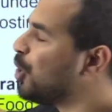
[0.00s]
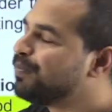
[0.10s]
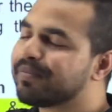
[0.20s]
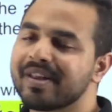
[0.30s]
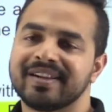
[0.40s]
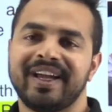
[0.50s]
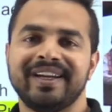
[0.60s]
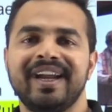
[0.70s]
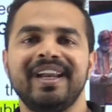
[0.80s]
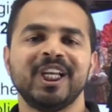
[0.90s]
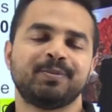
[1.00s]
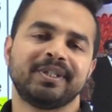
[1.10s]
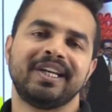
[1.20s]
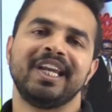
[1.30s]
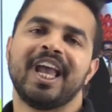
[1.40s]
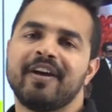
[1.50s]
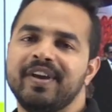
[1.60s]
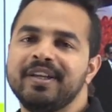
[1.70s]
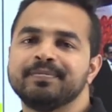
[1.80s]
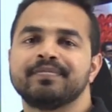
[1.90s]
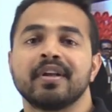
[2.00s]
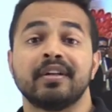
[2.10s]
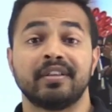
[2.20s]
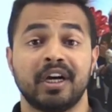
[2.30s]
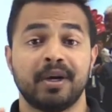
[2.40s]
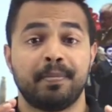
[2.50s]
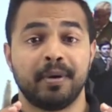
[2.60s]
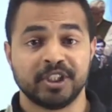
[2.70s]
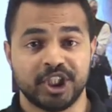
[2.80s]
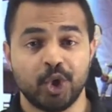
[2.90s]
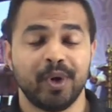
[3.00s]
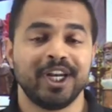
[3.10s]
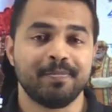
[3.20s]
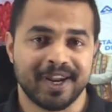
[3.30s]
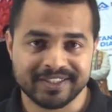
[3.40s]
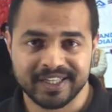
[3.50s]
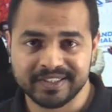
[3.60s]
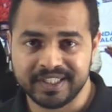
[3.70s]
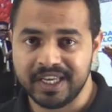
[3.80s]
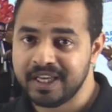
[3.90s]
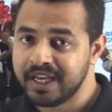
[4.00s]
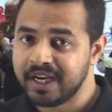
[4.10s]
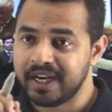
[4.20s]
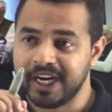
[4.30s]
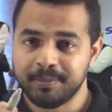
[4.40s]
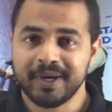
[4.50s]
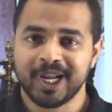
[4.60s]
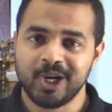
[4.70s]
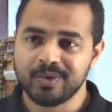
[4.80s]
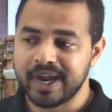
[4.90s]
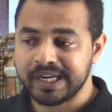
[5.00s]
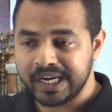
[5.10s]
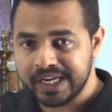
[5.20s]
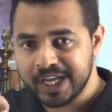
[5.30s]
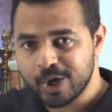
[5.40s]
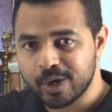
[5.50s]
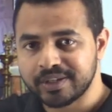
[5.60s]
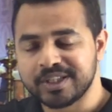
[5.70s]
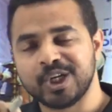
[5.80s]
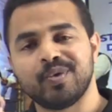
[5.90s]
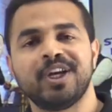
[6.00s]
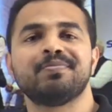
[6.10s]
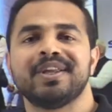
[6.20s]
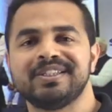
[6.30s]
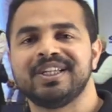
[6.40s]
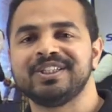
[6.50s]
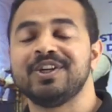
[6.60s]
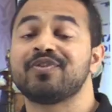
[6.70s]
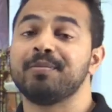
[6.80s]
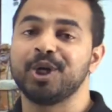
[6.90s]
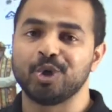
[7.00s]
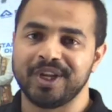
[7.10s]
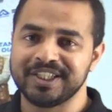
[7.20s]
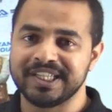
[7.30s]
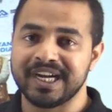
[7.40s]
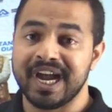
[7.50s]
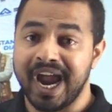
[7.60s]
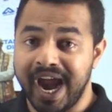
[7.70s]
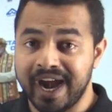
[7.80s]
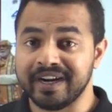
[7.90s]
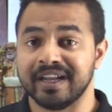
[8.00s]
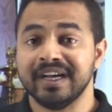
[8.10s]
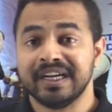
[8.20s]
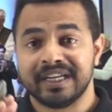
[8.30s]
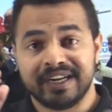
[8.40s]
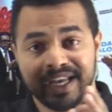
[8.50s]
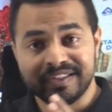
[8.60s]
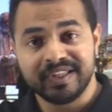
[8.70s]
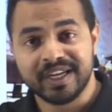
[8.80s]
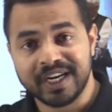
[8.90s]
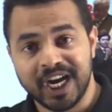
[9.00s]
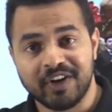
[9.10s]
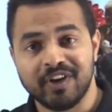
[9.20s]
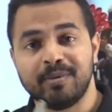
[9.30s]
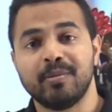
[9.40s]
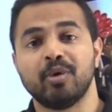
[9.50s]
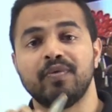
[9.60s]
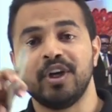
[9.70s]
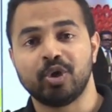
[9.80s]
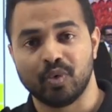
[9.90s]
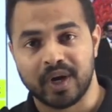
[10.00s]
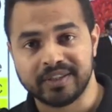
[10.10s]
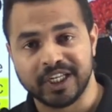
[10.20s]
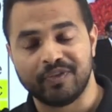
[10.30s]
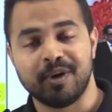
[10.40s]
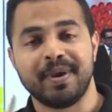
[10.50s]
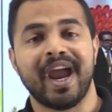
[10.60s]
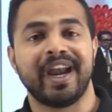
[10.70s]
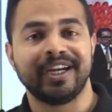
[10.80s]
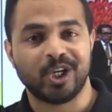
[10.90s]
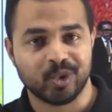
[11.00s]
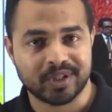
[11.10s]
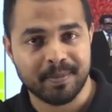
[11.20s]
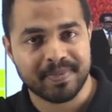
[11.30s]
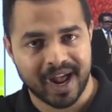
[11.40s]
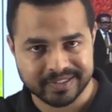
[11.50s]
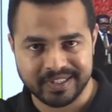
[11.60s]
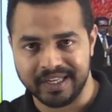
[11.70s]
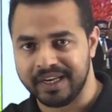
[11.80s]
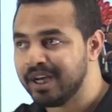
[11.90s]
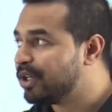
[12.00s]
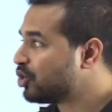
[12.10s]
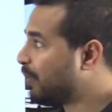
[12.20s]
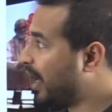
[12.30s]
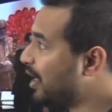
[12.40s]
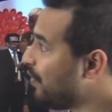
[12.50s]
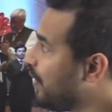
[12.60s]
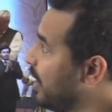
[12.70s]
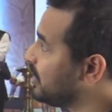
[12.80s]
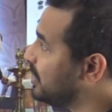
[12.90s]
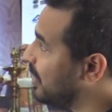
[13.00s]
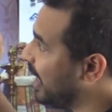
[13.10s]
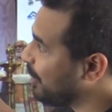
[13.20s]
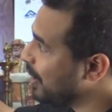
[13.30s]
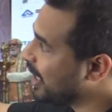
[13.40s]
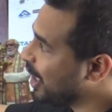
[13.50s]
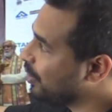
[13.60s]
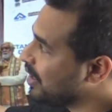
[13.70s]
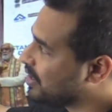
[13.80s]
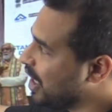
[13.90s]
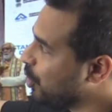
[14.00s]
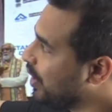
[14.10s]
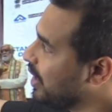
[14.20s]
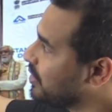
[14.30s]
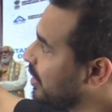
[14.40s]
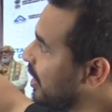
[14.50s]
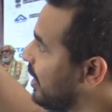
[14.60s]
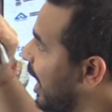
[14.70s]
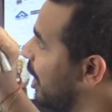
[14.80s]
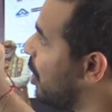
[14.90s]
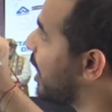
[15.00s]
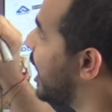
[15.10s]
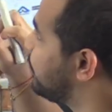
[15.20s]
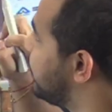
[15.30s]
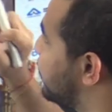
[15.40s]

know that India is presently having the G twenty presidency. Let me tell you that India got the G twenty presidency from Indonesia, and next year it will be moving towards, it will be handed to the Brazil. So my dear friends, let me tell you that G twenty Standard Dialogue has been